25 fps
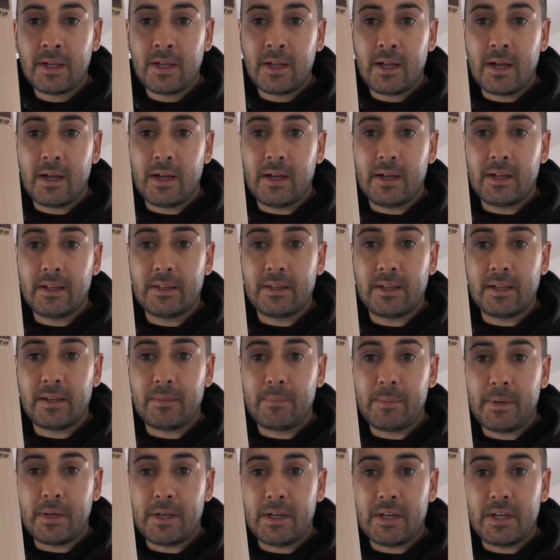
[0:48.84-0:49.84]
uh, the
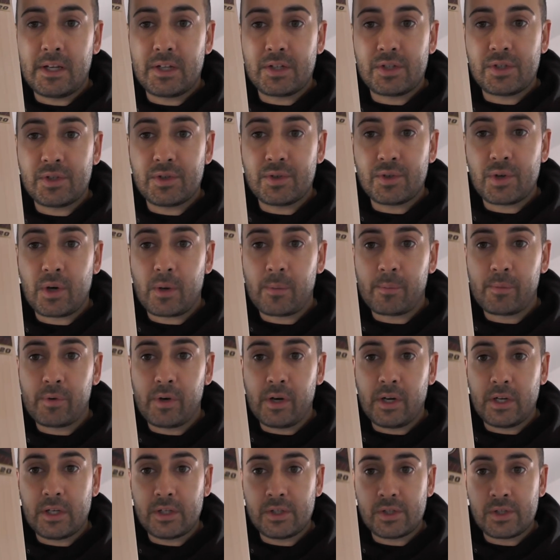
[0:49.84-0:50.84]
limited edition top
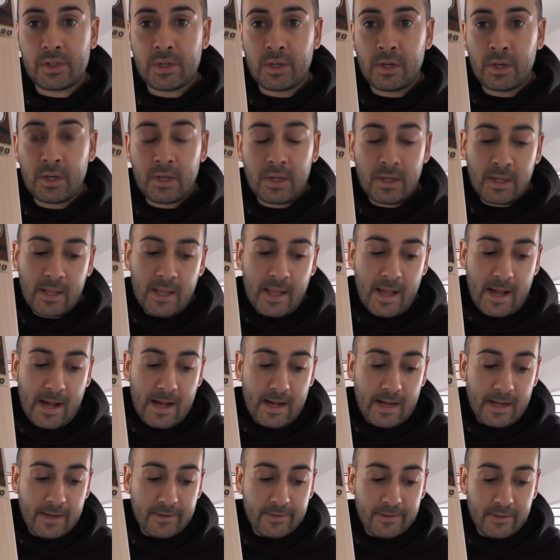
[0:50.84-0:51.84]
range.
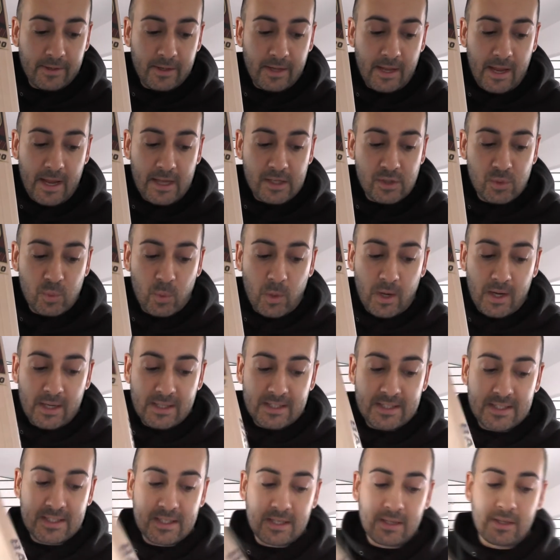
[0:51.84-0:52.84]
And uh,
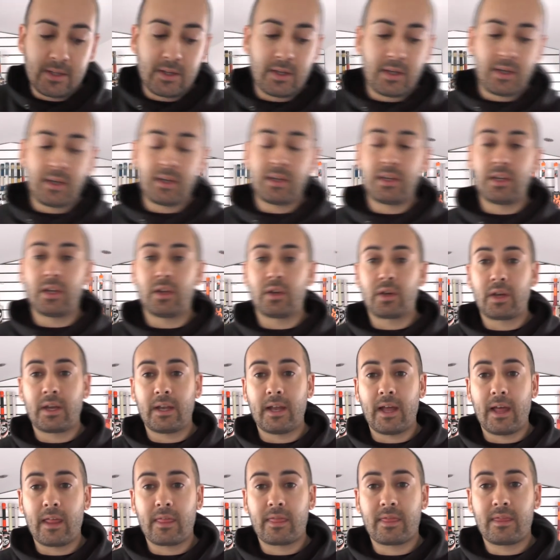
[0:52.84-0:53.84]
edgewise, you're looking
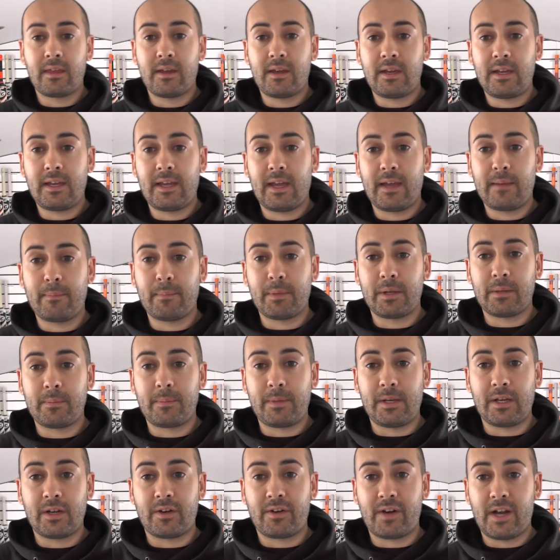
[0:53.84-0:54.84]
at a
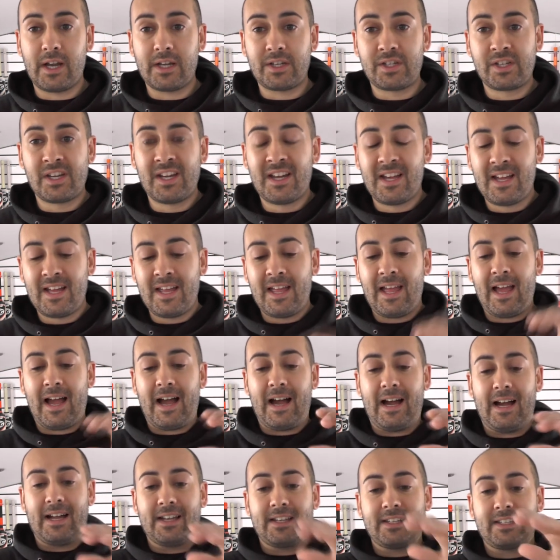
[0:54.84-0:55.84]
38mm edge
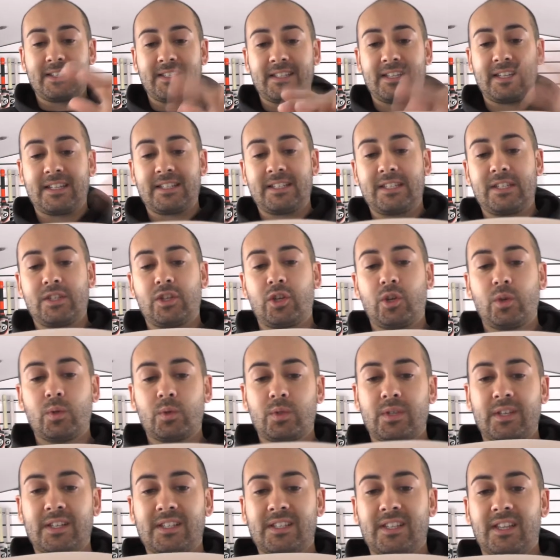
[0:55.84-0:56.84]
and a 62
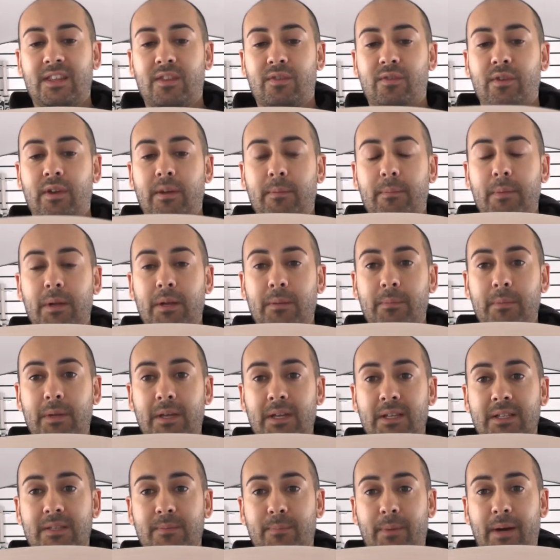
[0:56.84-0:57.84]
63
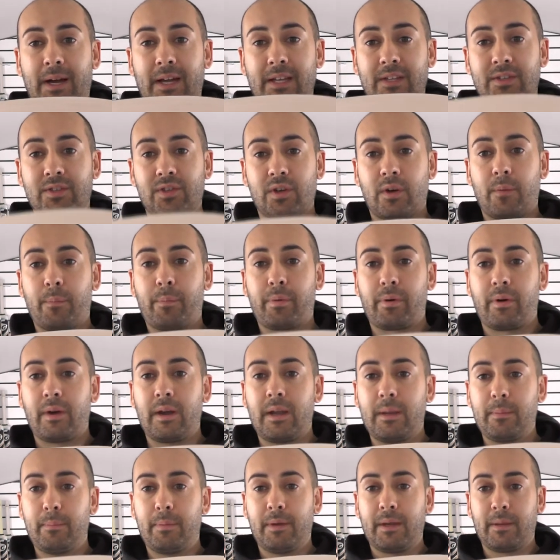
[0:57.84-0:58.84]
millimeter spine so a
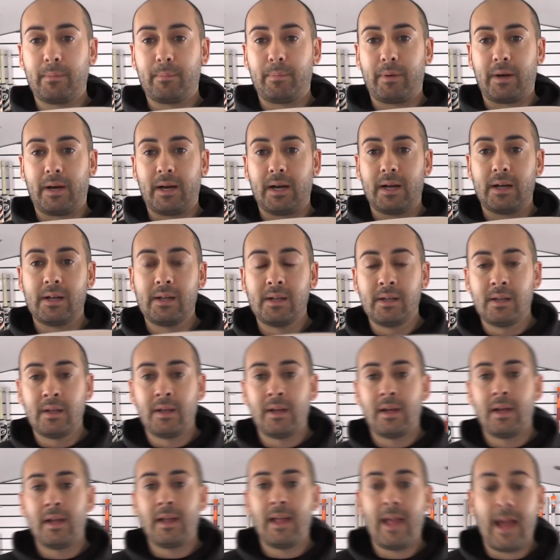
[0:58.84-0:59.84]
pretty big bat
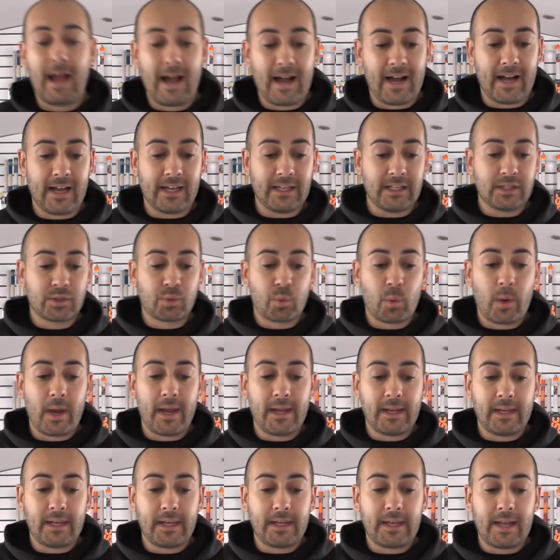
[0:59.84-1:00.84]
and it's
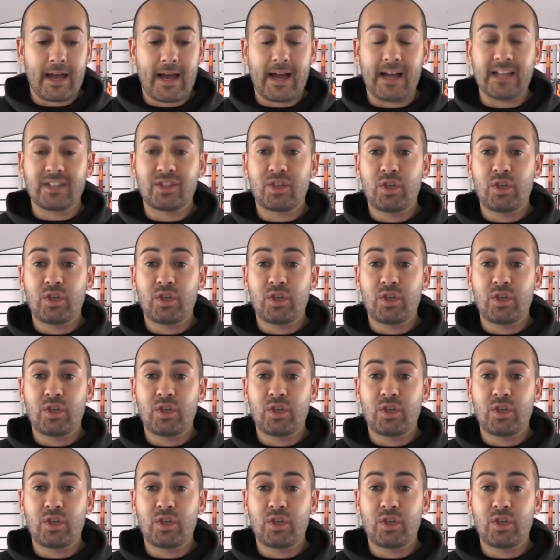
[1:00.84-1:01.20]
weighing in at